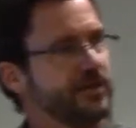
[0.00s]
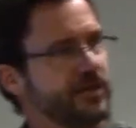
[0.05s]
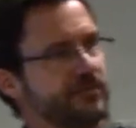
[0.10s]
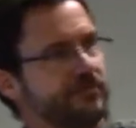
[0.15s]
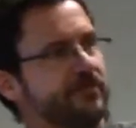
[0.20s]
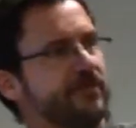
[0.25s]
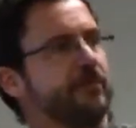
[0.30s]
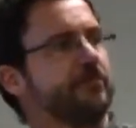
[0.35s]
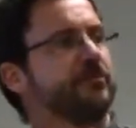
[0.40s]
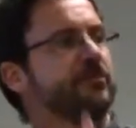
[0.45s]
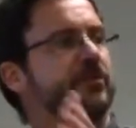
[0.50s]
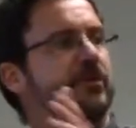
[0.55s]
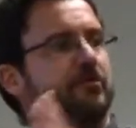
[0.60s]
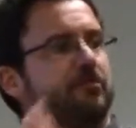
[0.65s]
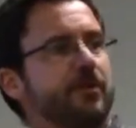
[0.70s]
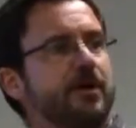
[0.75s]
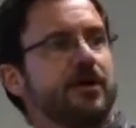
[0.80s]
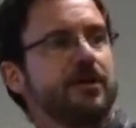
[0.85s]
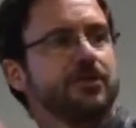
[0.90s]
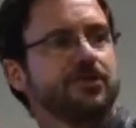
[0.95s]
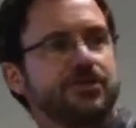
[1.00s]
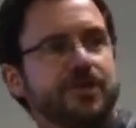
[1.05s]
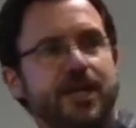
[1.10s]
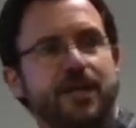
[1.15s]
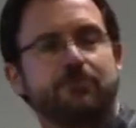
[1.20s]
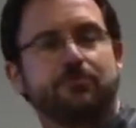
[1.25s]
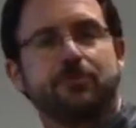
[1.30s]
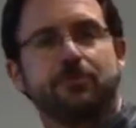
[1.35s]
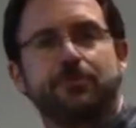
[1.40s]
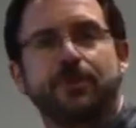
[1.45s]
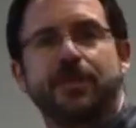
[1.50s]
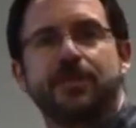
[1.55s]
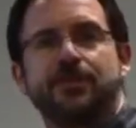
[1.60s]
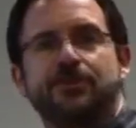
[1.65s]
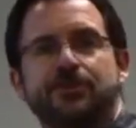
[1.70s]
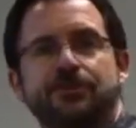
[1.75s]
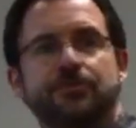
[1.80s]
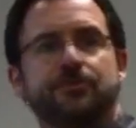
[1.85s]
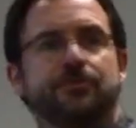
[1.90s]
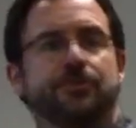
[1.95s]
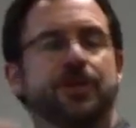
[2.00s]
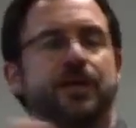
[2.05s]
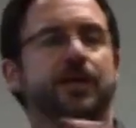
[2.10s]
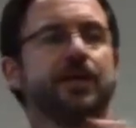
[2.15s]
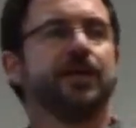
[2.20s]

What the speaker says: February, March, April, May, June.